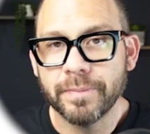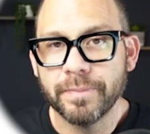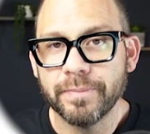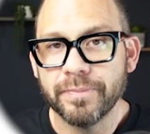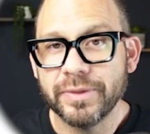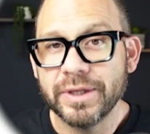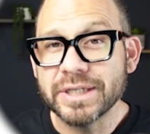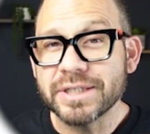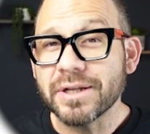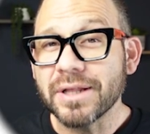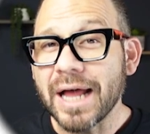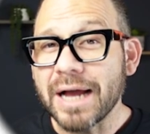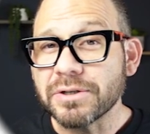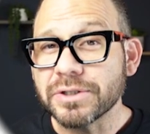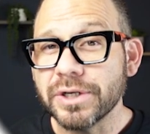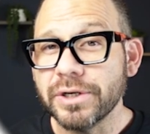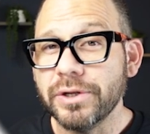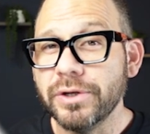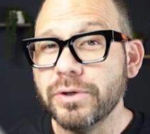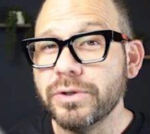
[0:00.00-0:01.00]
This
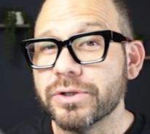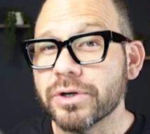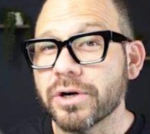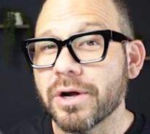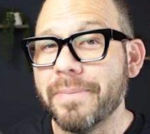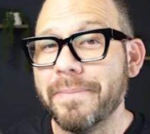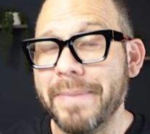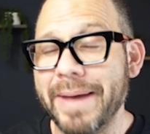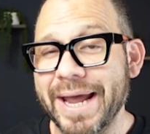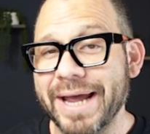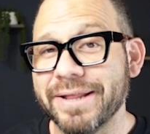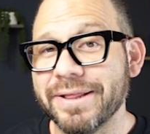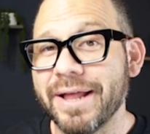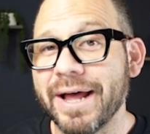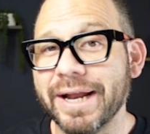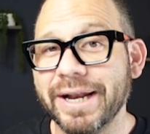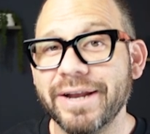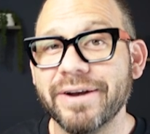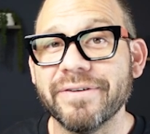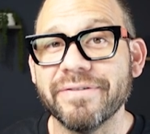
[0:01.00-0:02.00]
allows you to use your command
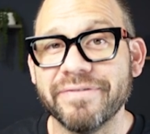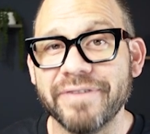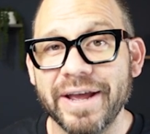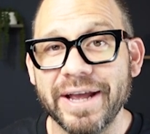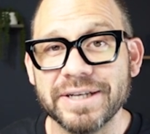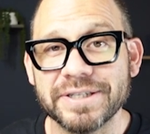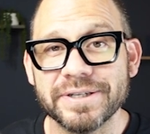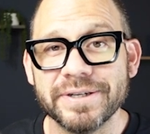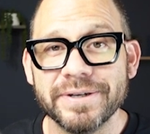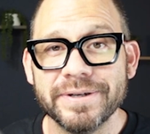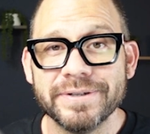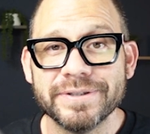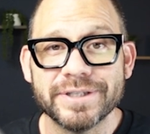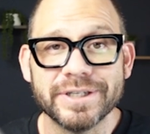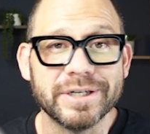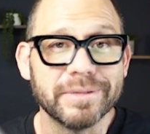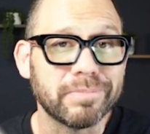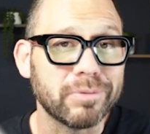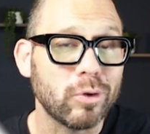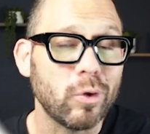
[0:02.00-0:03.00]
line interface to
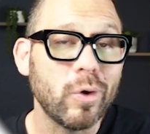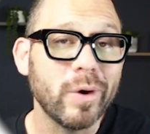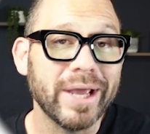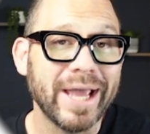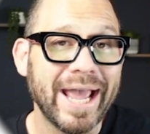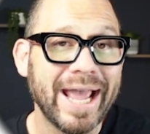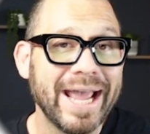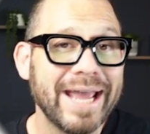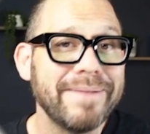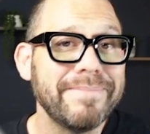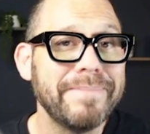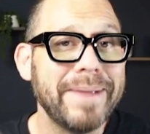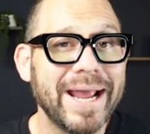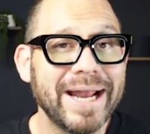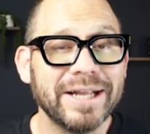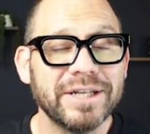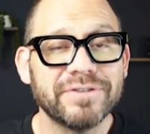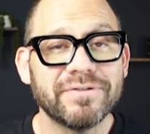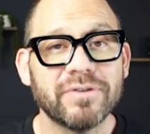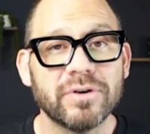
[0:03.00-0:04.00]
deploy and
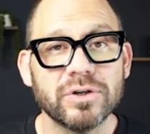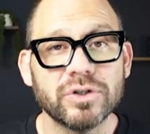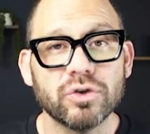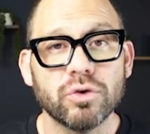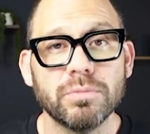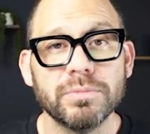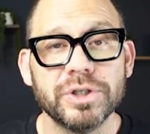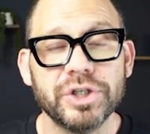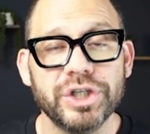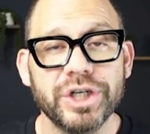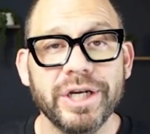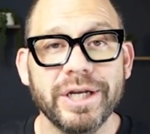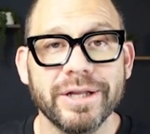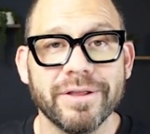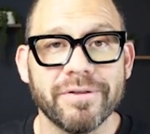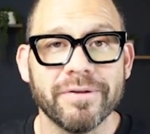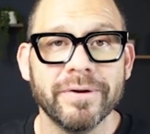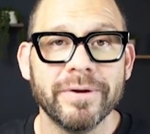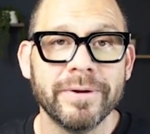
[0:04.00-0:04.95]
manage virtual machines.